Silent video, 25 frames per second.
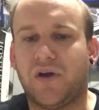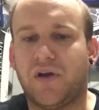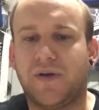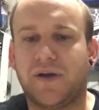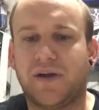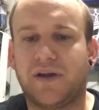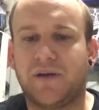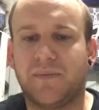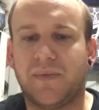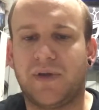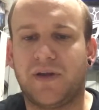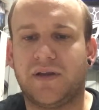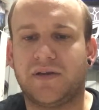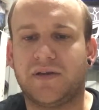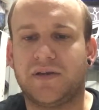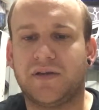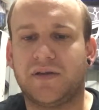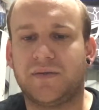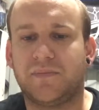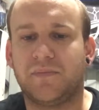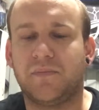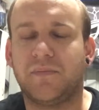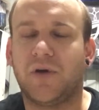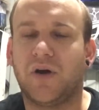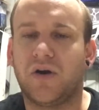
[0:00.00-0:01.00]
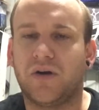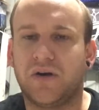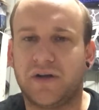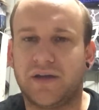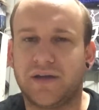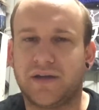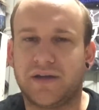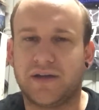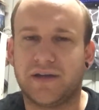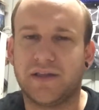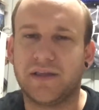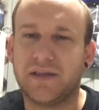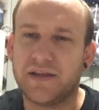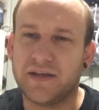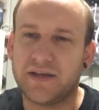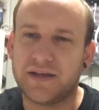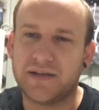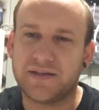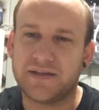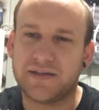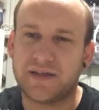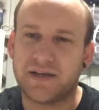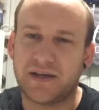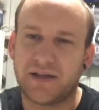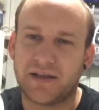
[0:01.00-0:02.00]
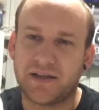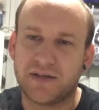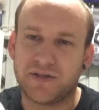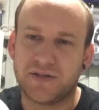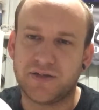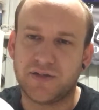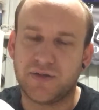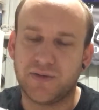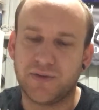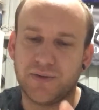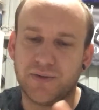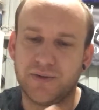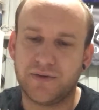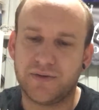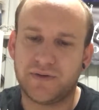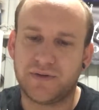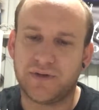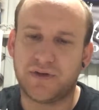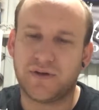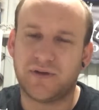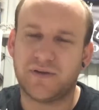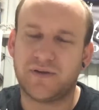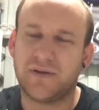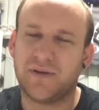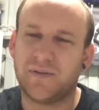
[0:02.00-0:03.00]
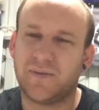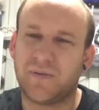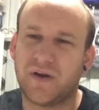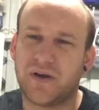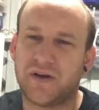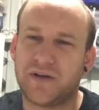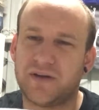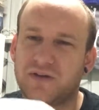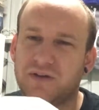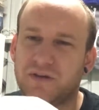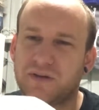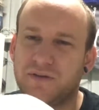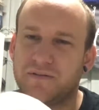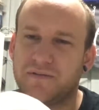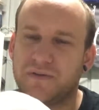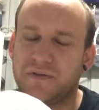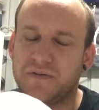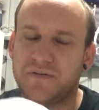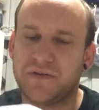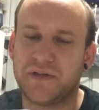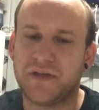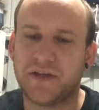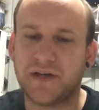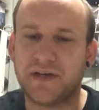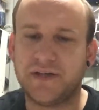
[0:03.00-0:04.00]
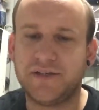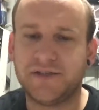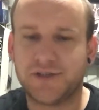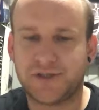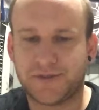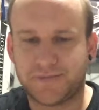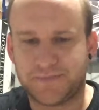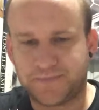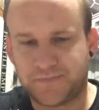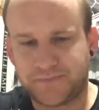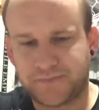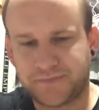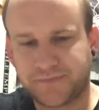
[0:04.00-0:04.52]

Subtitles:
recommend buying at least another two. They're only around $1.50 each.